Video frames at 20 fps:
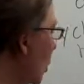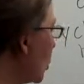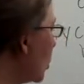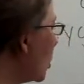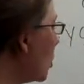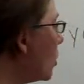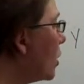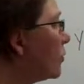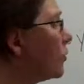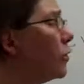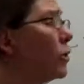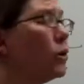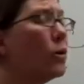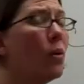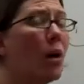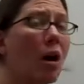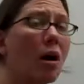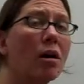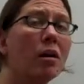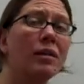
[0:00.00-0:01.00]
So if
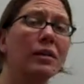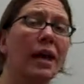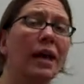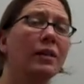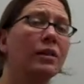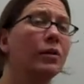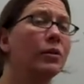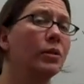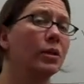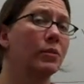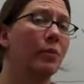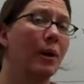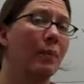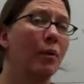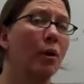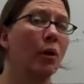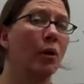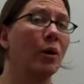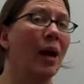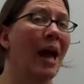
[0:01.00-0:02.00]
you are diagnosed as
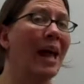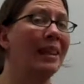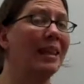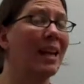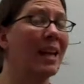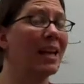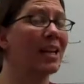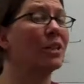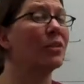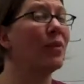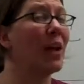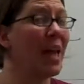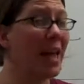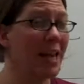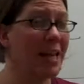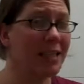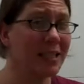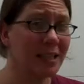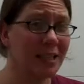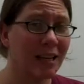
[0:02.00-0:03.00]
bipolar at the age of
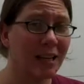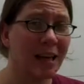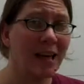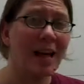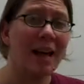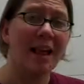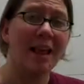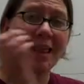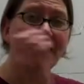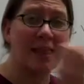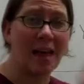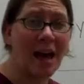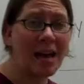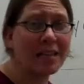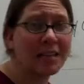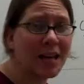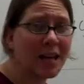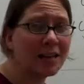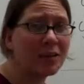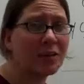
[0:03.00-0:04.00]
8,
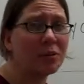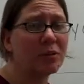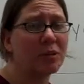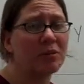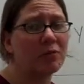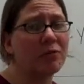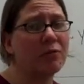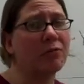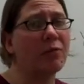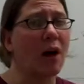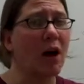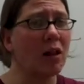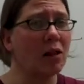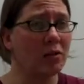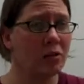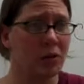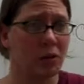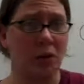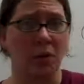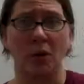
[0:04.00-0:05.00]
that diagnosis
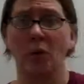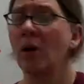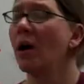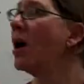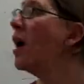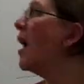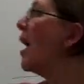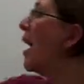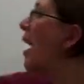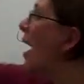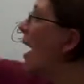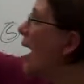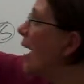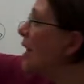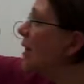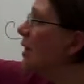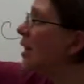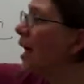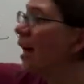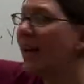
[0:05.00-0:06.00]
follows you,
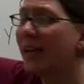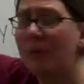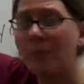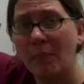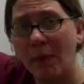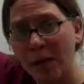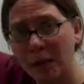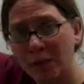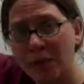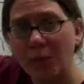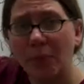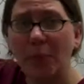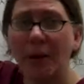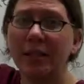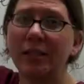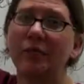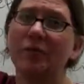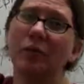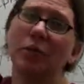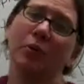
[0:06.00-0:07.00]
unlike major
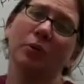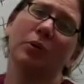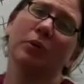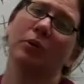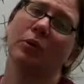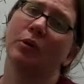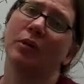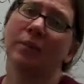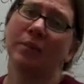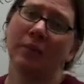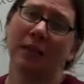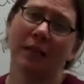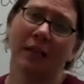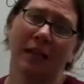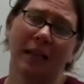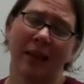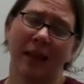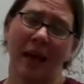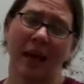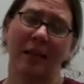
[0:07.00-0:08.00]
depressive disorder or something
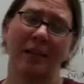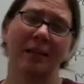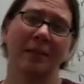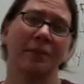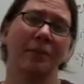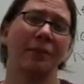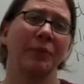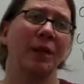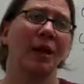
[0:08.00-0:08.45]
like that.